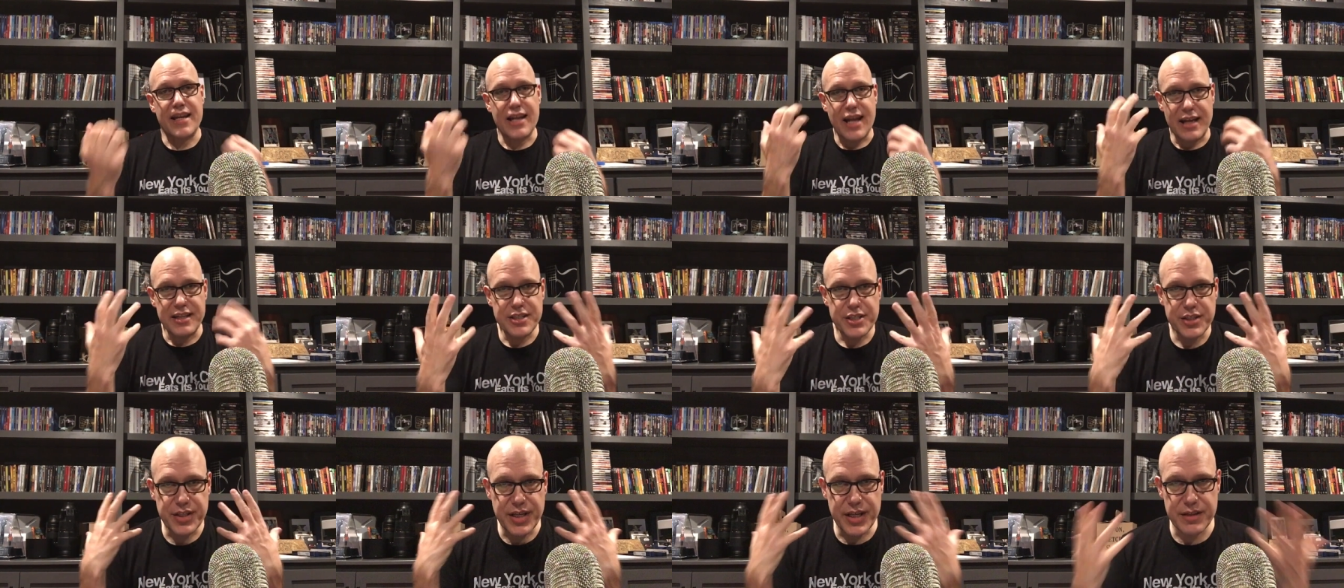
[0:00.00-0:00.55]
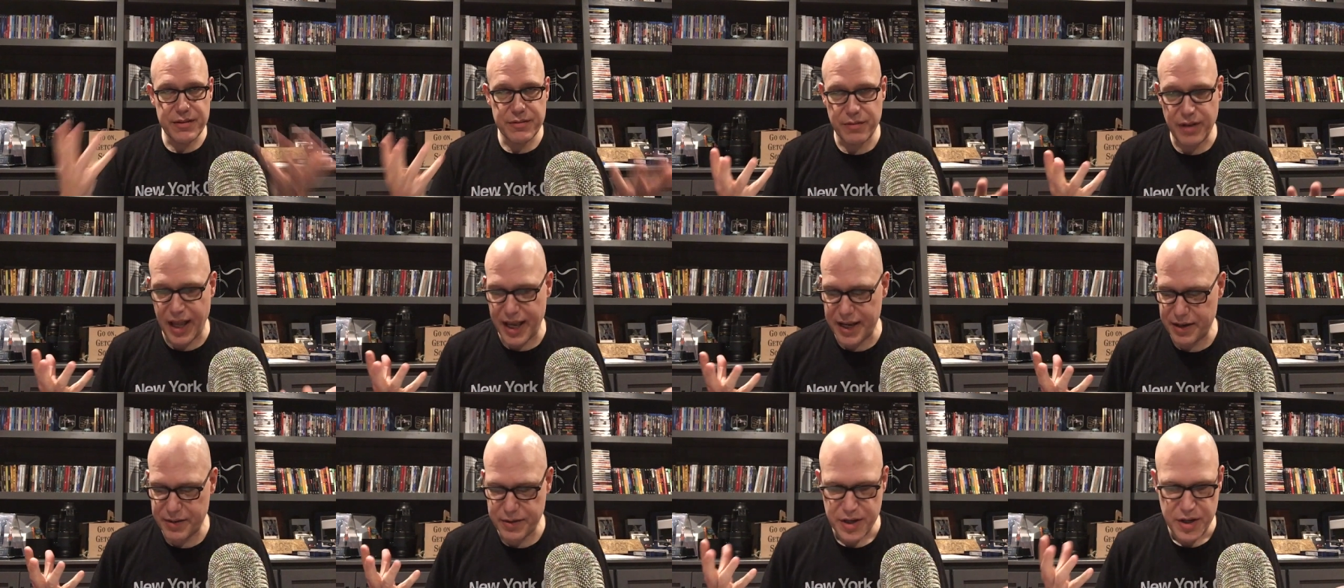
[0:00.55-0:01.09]
I just get,
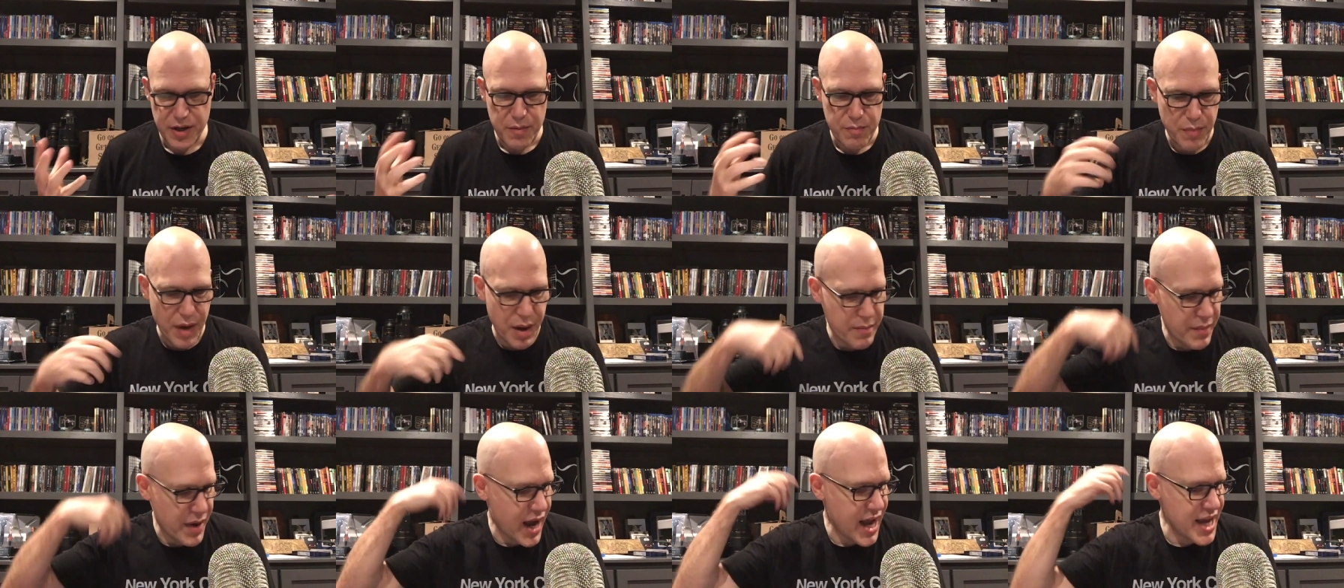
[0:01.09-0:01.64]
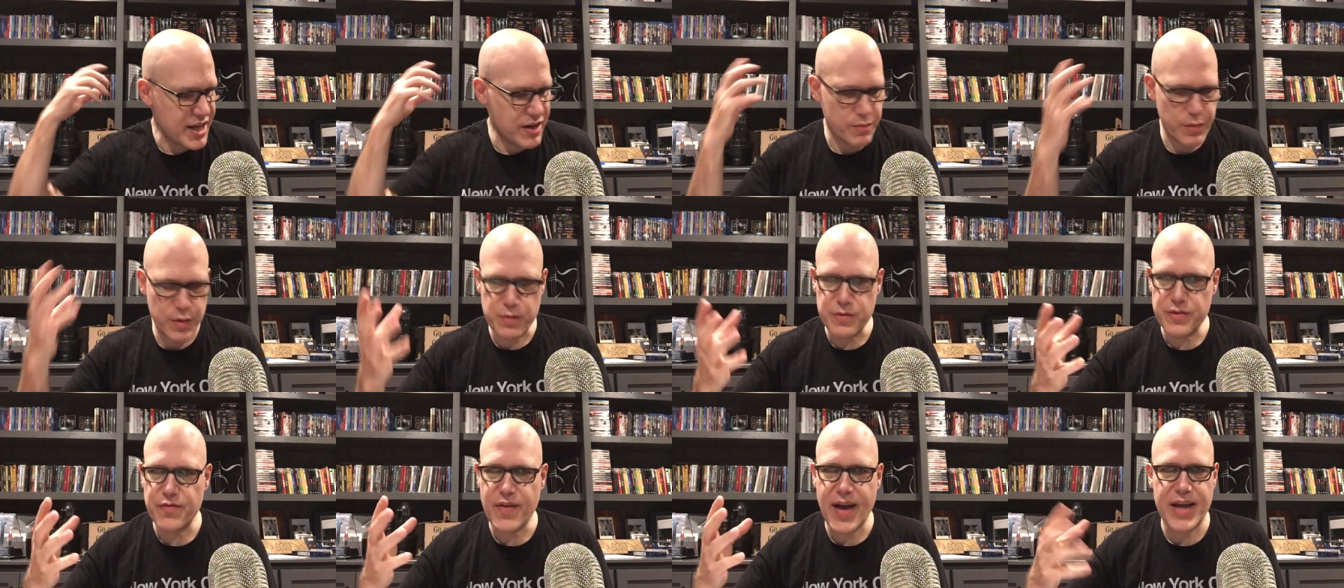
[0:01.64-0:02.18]
like, my mind
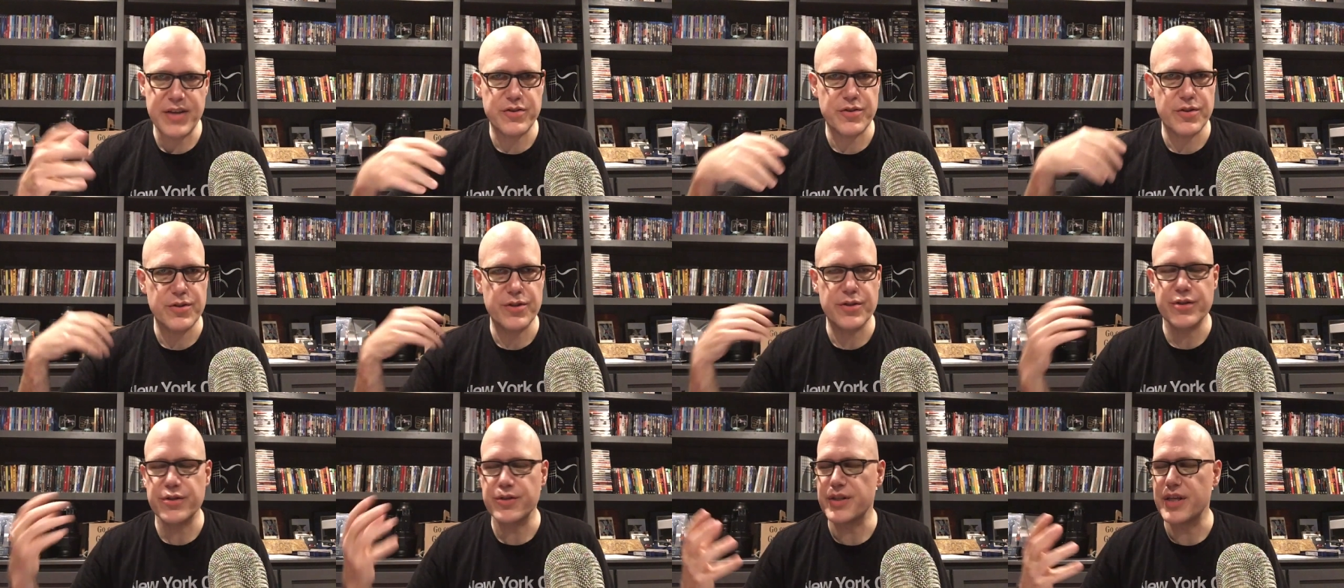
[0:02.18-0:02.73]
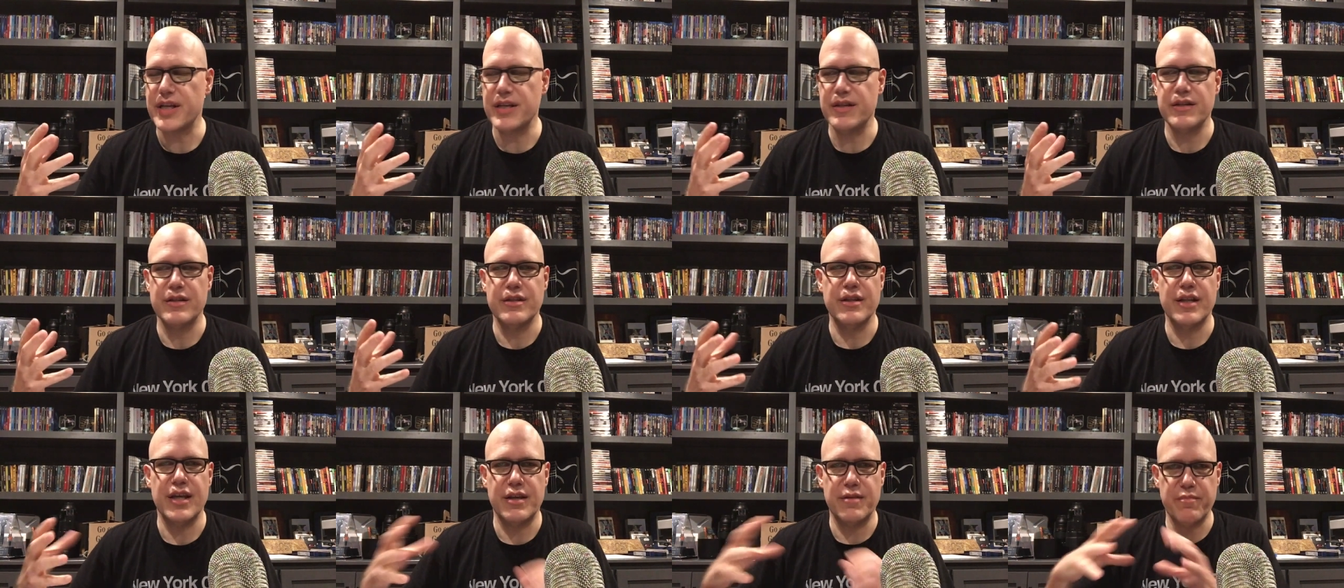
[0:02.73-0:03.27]
moves faster
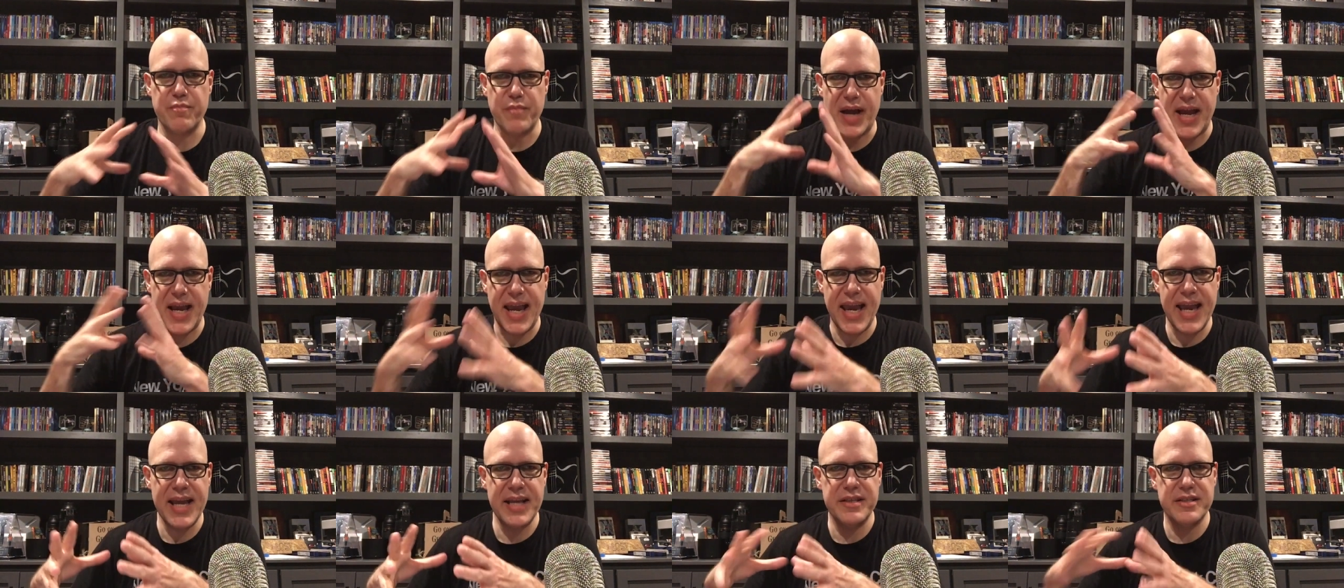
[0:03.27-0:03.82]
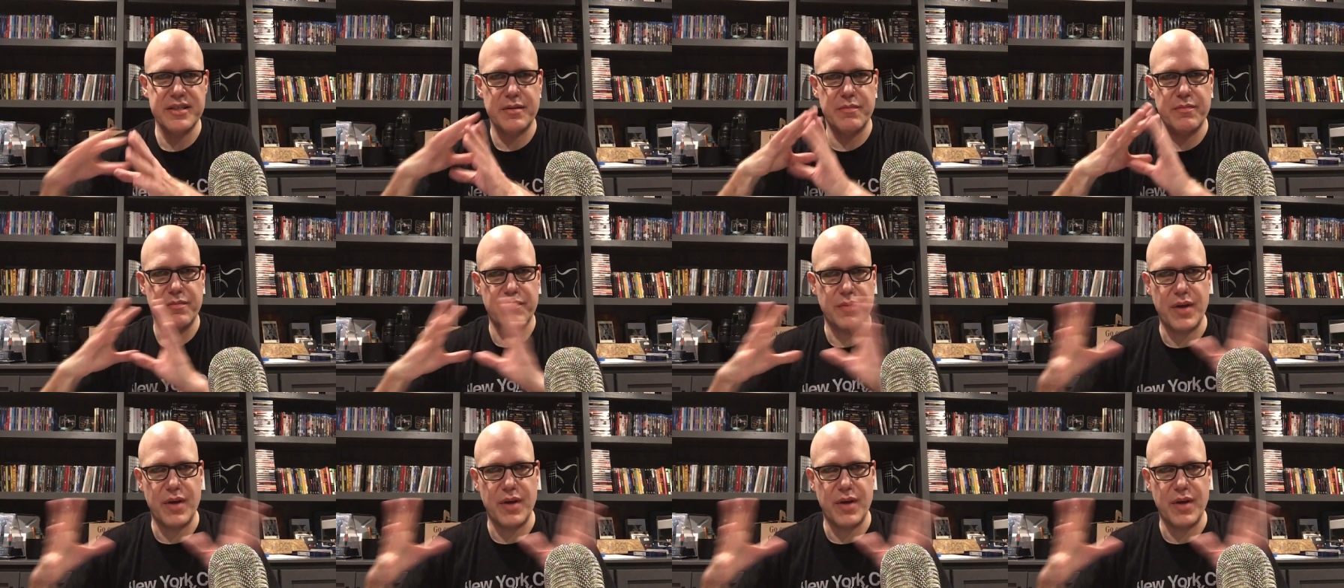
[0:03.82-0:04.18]
than, than my hands and,